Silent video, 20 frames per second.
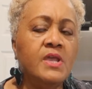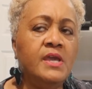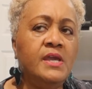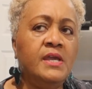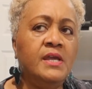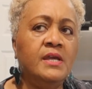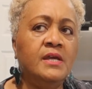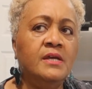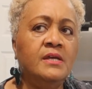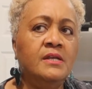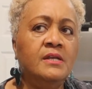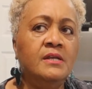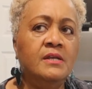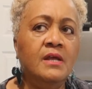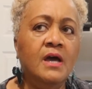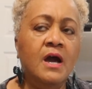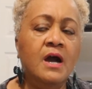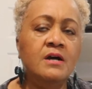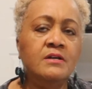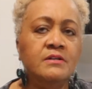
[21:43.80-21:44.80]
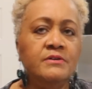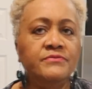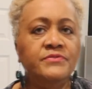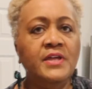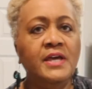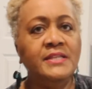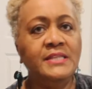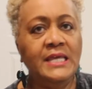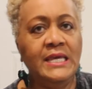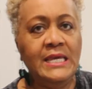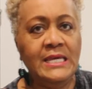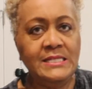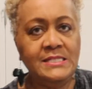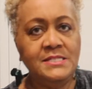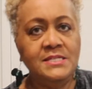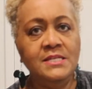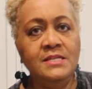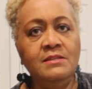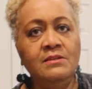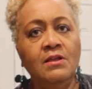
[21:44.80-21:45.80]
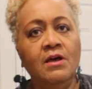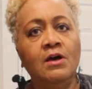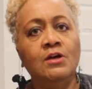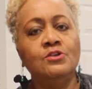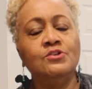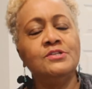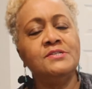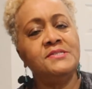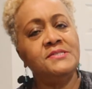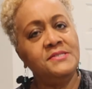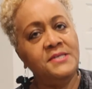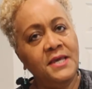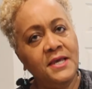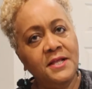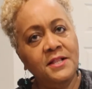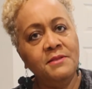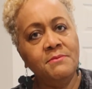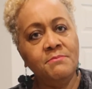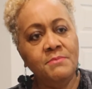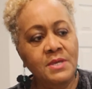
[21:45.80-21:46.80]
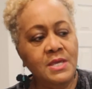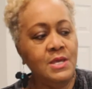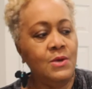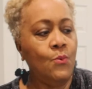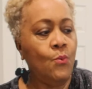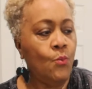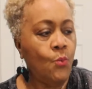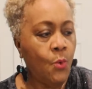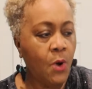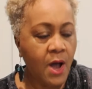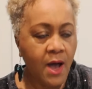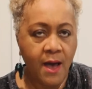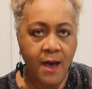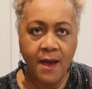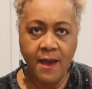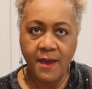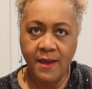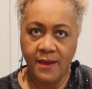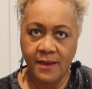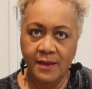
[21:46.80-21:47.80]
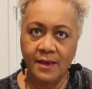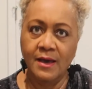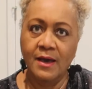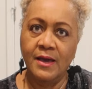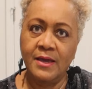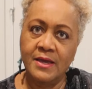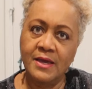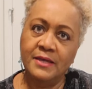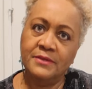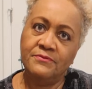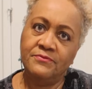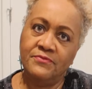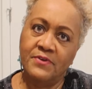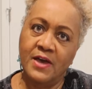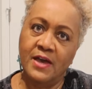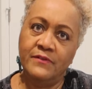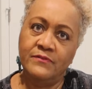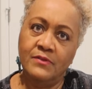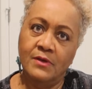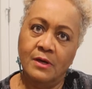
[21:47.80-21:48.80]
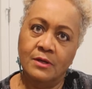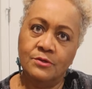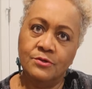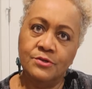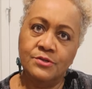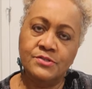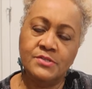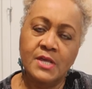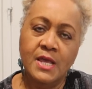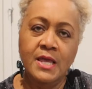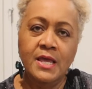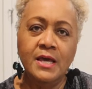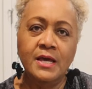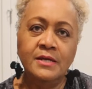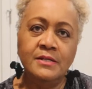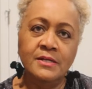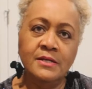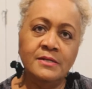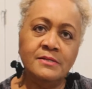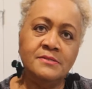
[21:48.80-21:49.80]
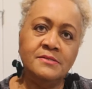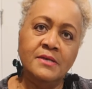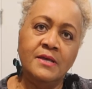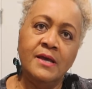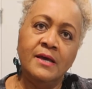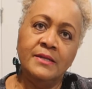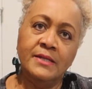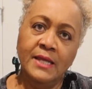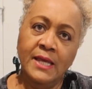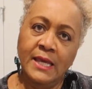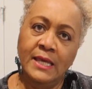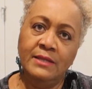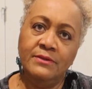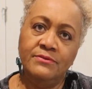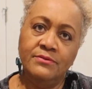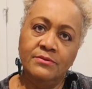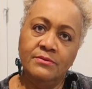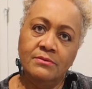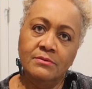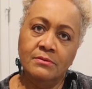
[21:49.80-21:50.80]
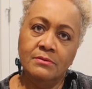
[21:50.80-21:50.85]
And out of that $18, tell me why I got $5 and Etsy got $8.